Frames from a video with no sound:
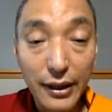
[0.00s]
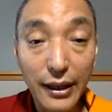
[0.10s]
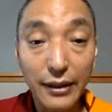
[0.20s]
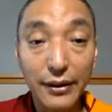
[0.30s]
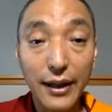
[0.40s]

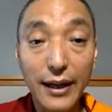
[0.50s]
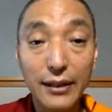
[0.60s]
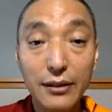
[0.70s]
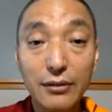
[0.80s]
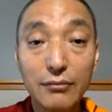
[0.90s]
And
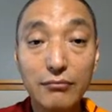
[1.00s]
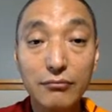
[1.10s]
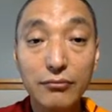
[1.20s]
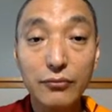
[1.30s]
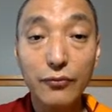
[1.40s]
then
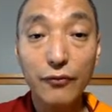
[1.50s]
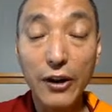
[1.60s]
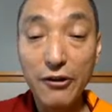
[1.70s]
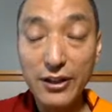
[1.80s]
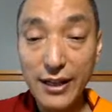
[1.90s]

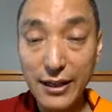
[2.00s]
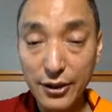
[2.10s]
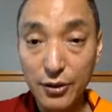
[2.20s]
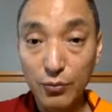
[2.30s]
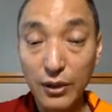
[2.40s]
very
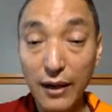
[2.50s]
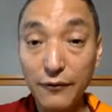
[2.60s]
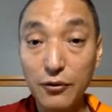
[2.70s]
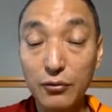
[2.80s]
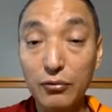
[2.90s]
dense. We have
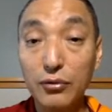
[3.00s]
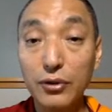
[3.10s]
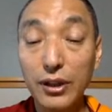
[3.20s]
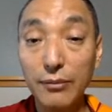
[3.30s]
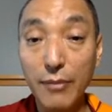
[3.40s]
to
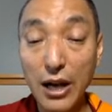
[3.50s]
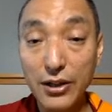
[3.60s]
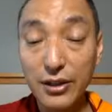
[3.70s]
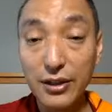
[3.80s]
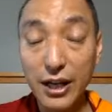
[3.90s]

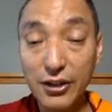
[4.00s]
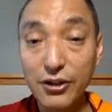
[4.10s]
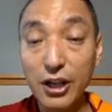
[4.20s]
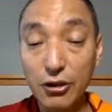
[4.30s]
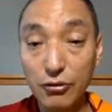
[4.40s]
imagine that
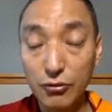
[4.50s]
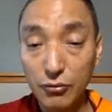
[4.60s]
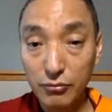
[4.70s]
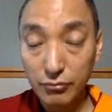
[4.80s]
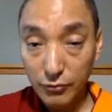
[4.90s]
statue
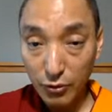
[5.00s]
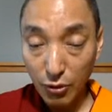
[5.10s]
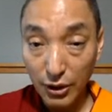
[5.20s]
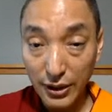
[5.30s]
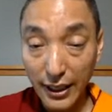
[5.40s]

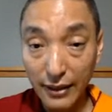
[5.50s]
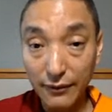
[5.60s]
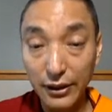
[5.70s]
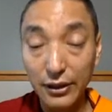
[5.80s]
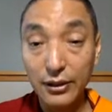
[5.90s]
quite
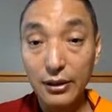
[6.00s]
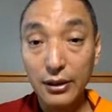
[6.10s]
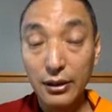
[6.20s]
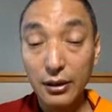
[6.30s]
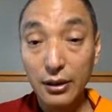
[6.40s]
heavy.
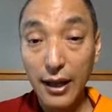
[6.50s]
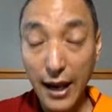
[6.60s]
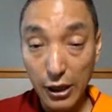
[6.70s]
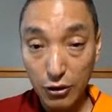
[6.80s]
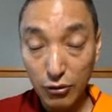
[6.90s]

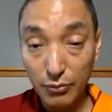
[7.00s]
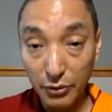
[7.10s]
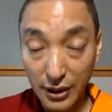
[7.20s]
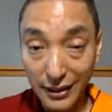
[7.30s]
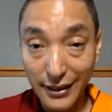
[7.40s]
Actual
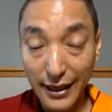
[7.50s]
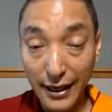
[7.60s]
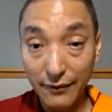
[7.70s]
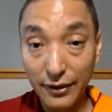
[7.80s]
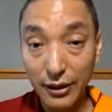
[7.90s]
Buddha, they're
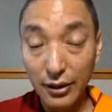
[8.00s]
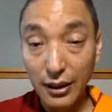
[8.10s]
heavy.